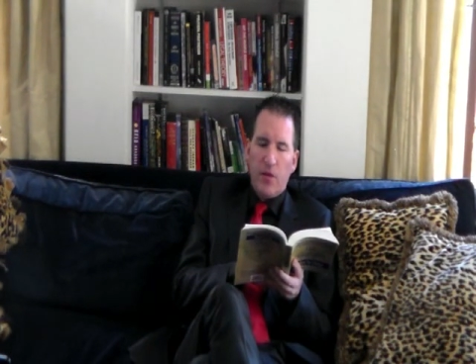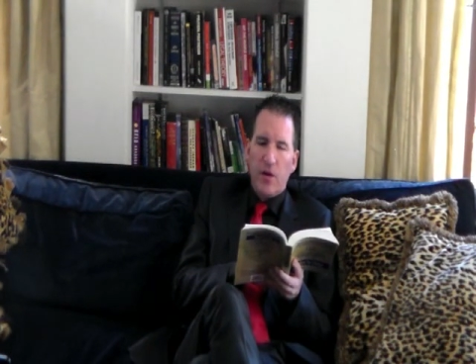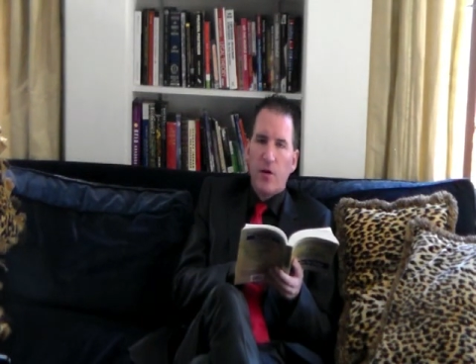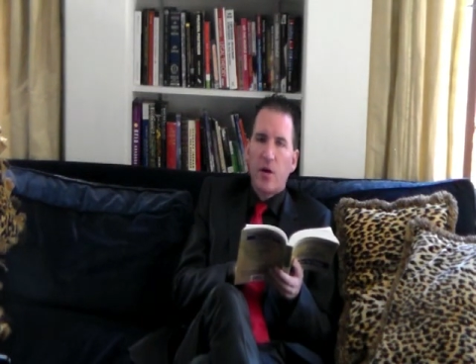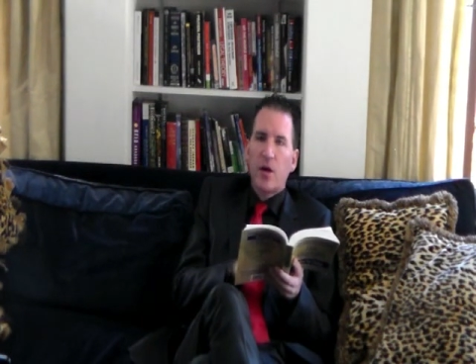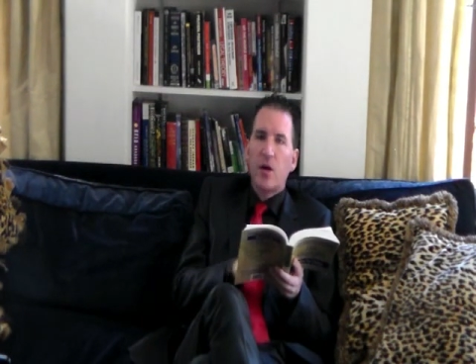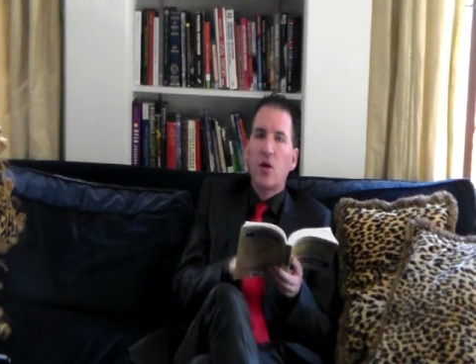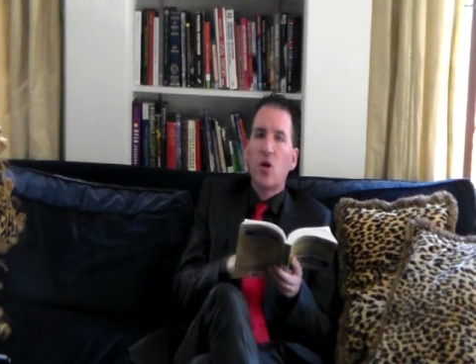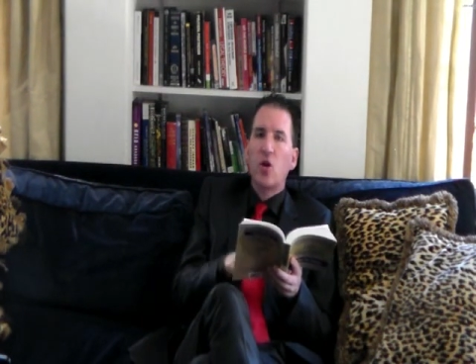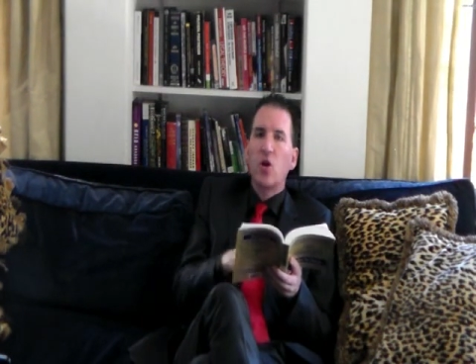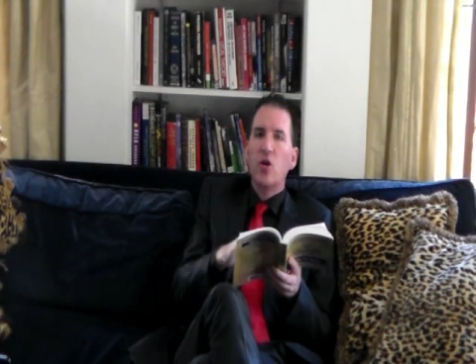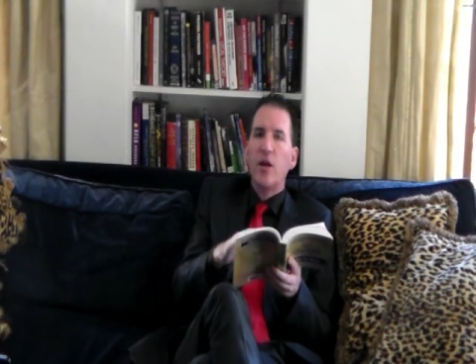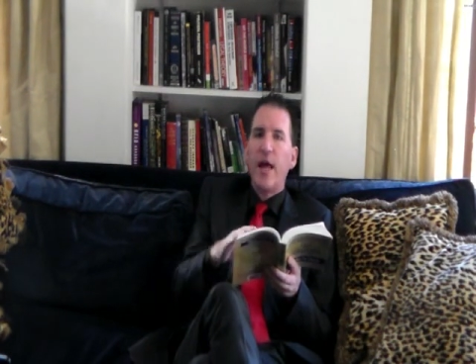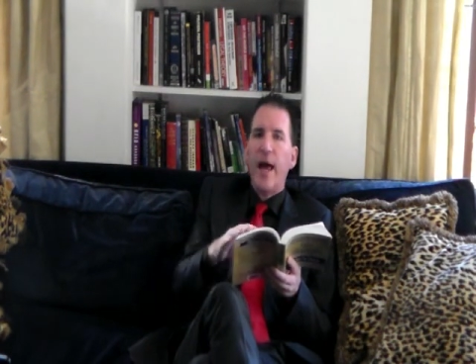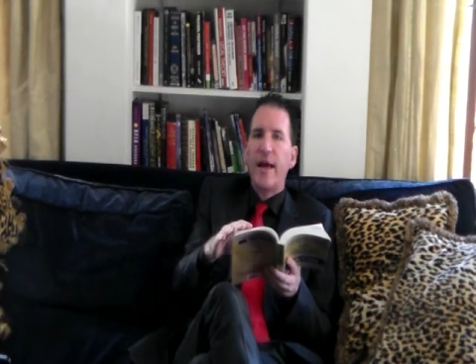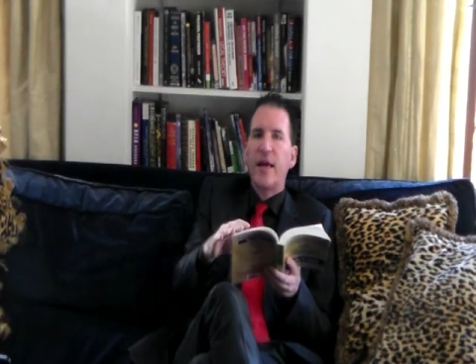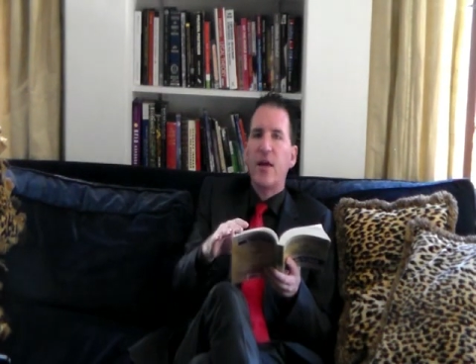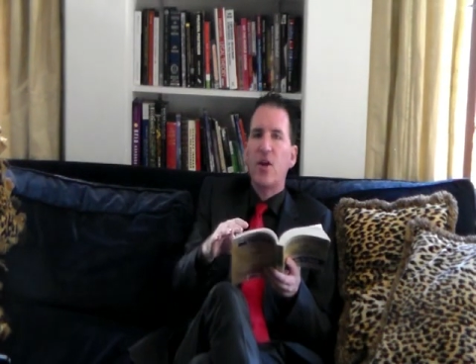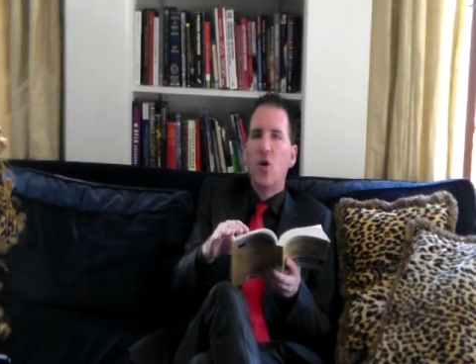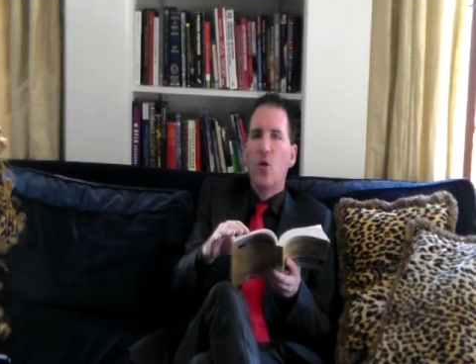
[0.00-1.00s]
are good
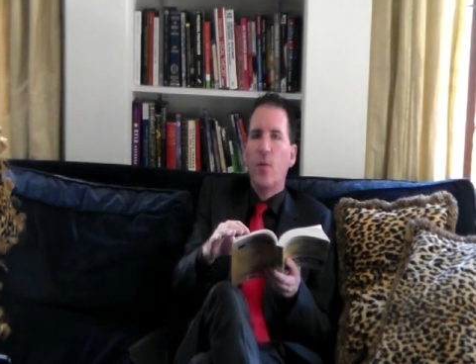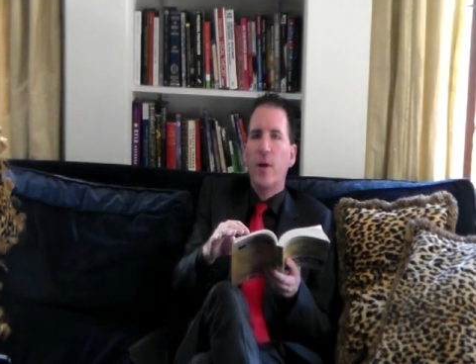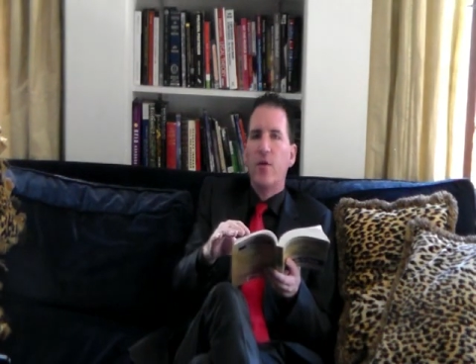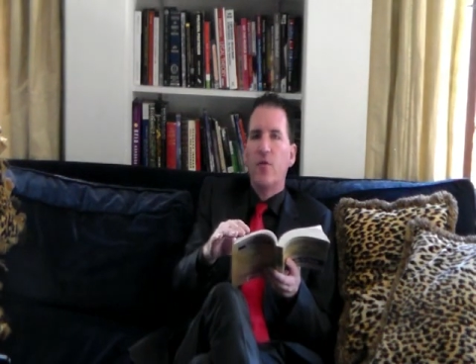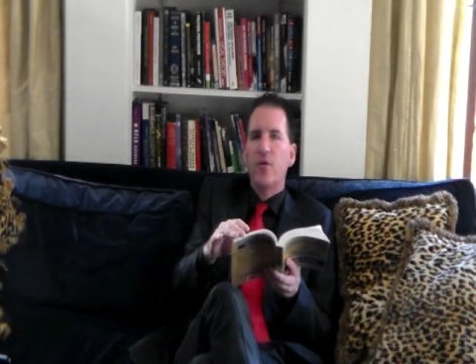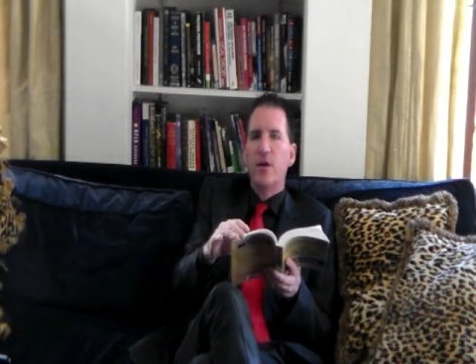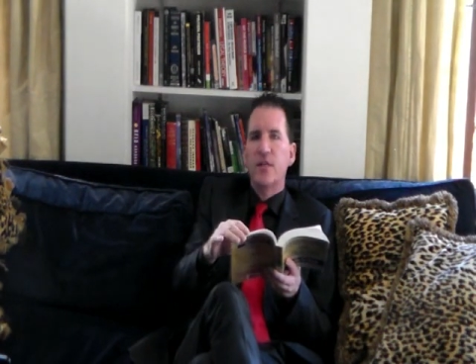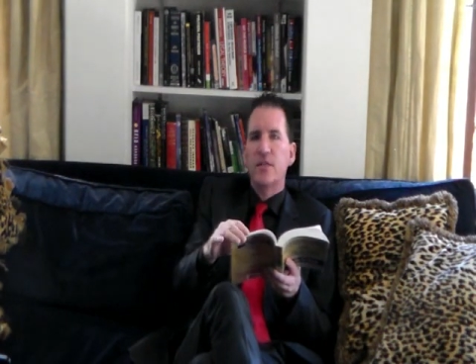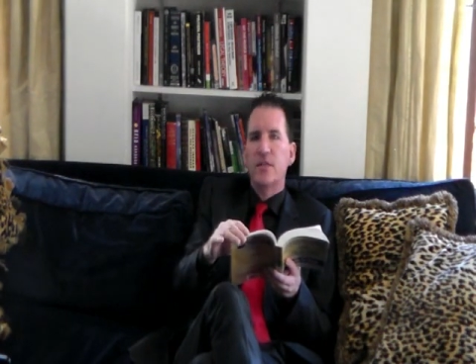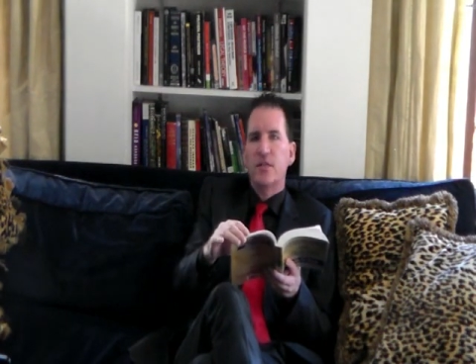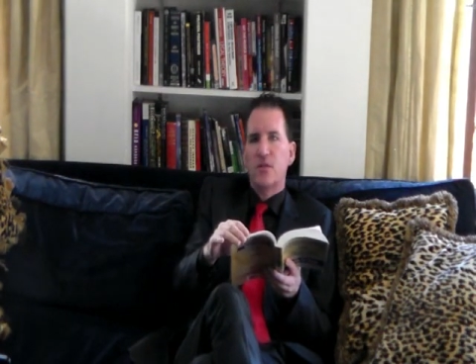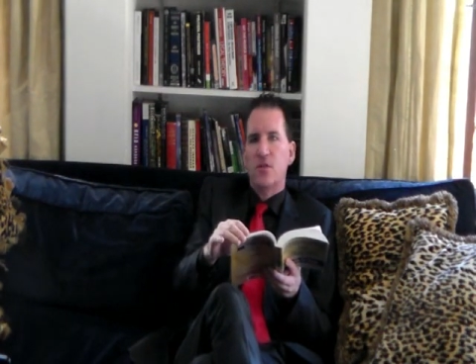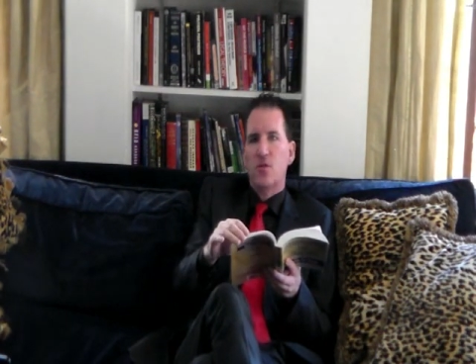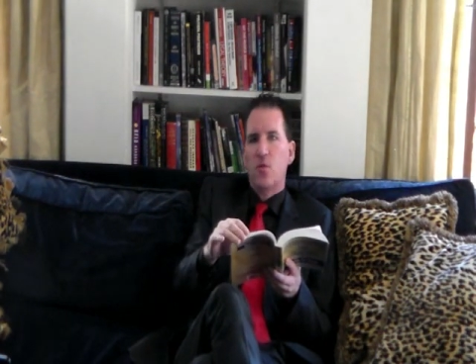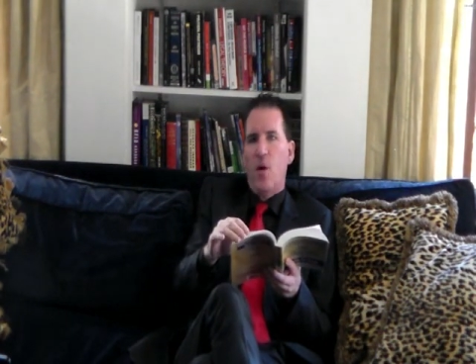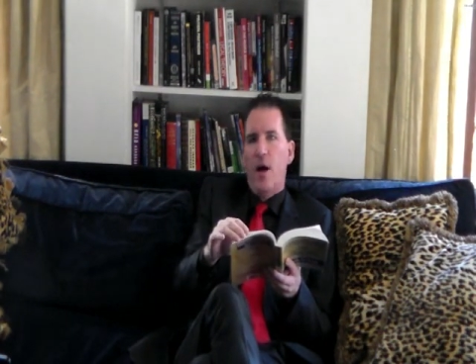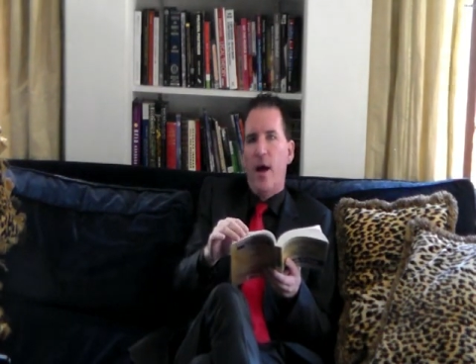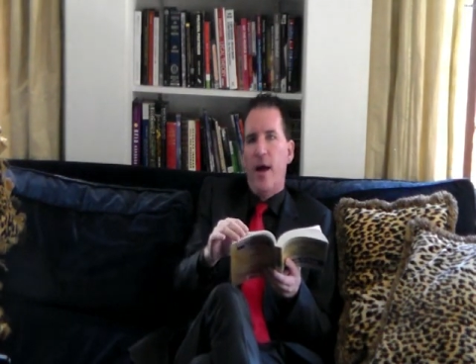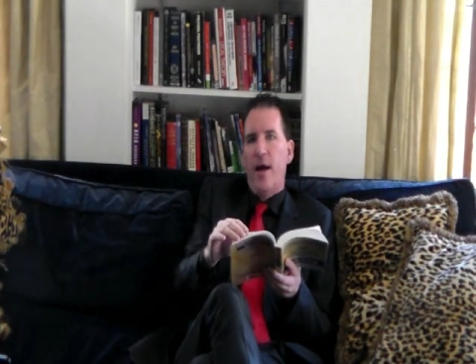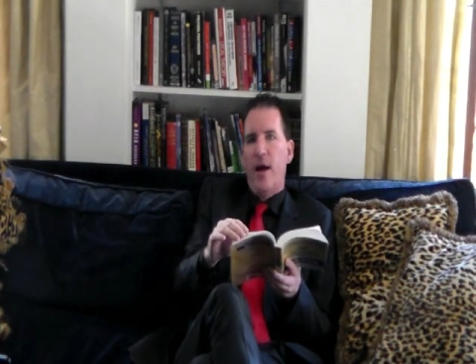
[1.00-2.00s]
economic
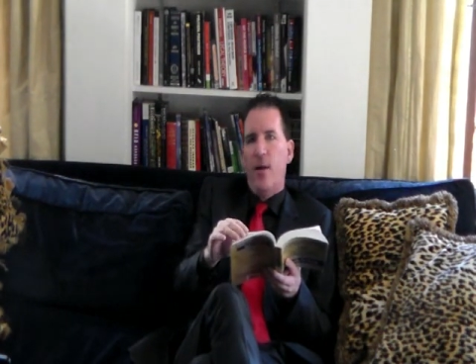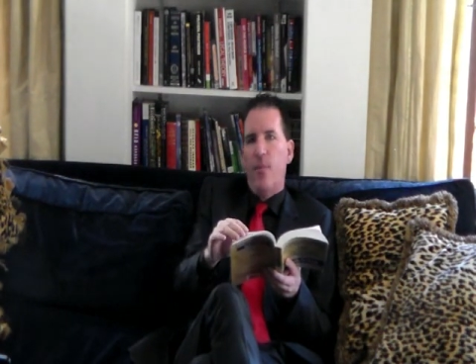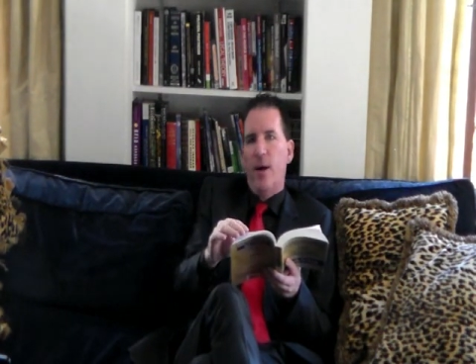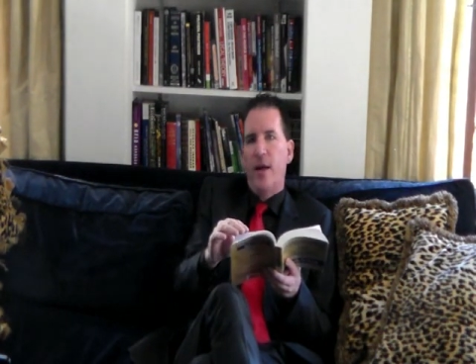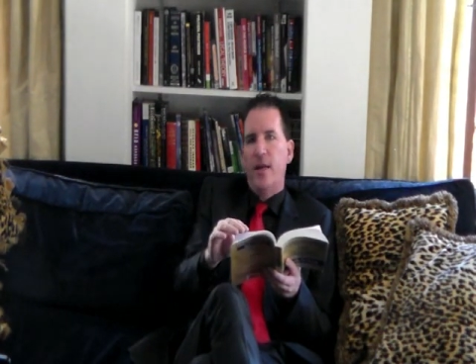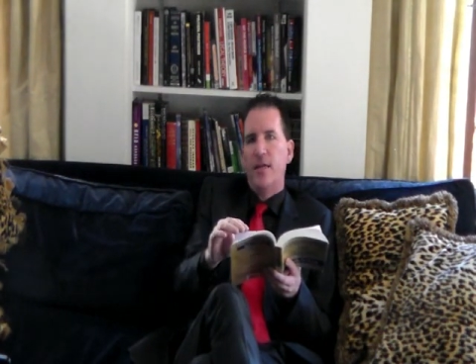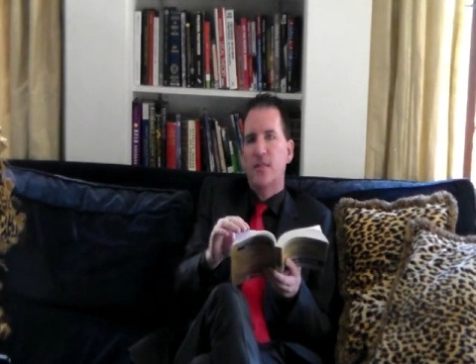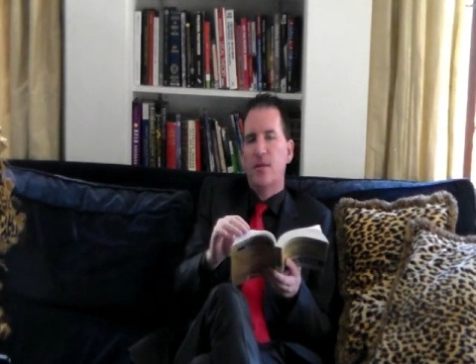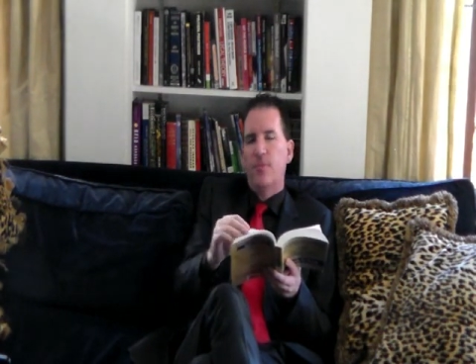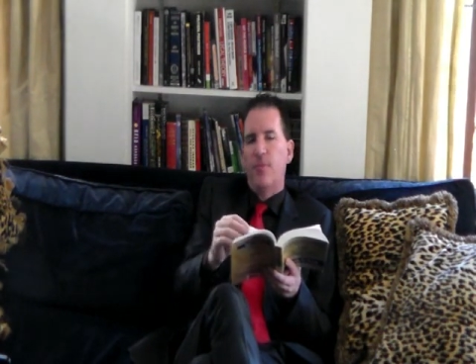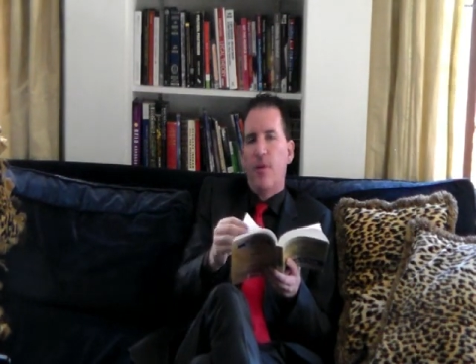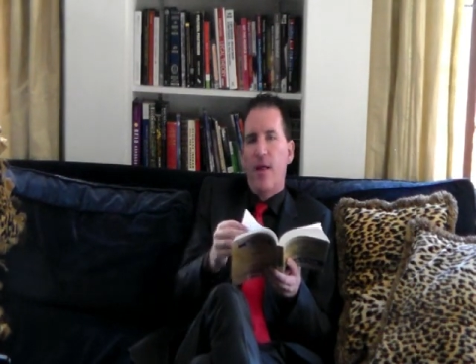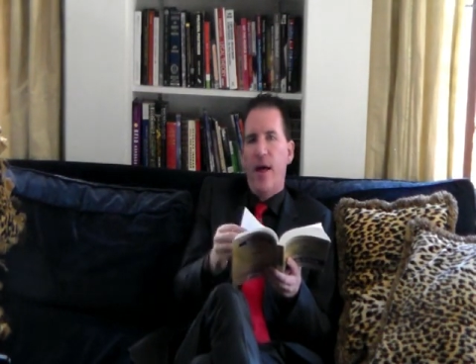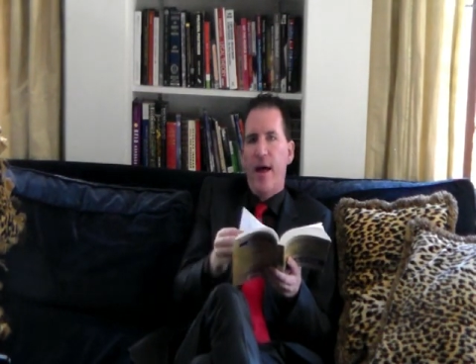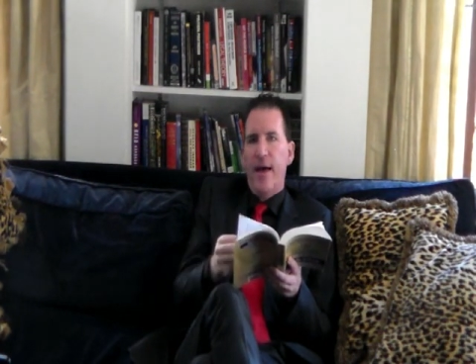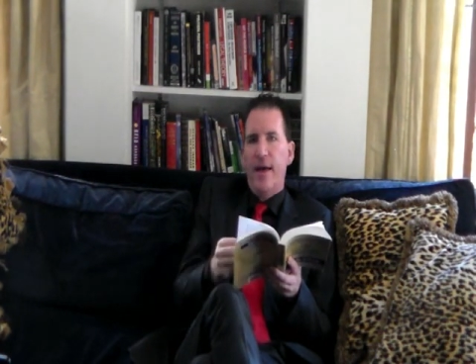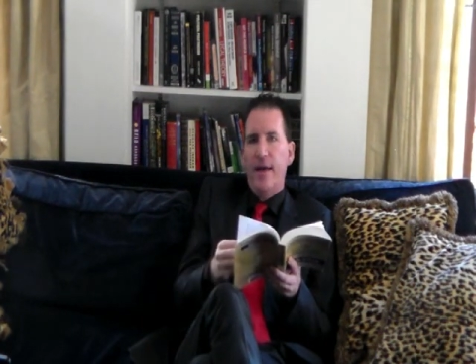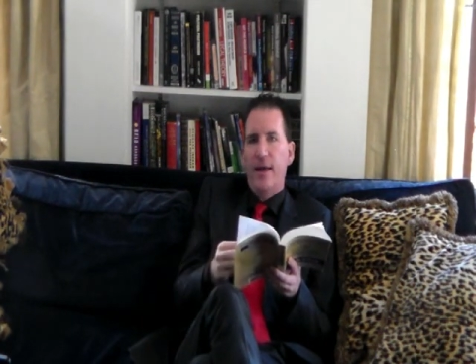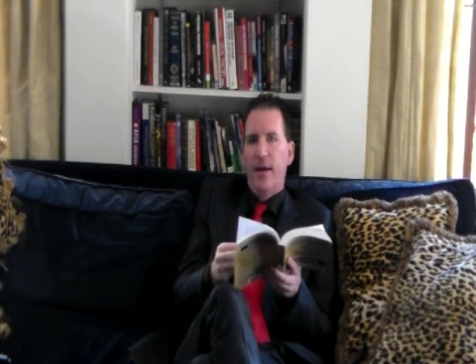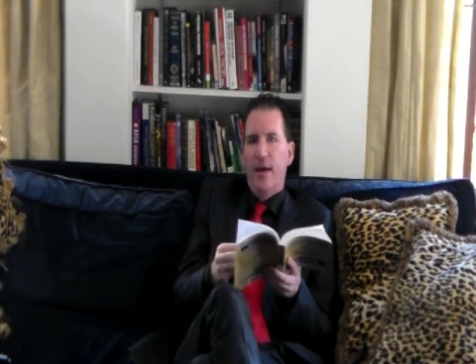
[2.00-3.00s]
reasons why a money
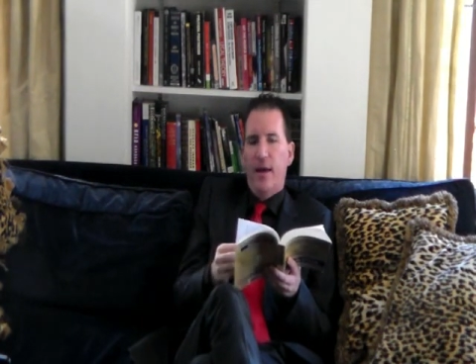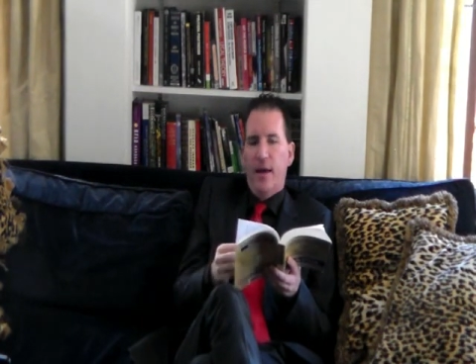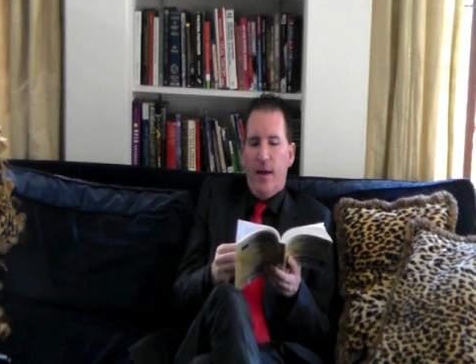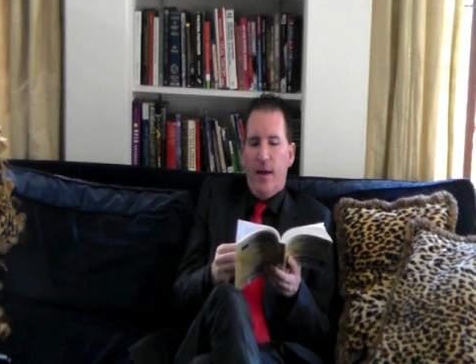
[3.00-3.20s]
supply,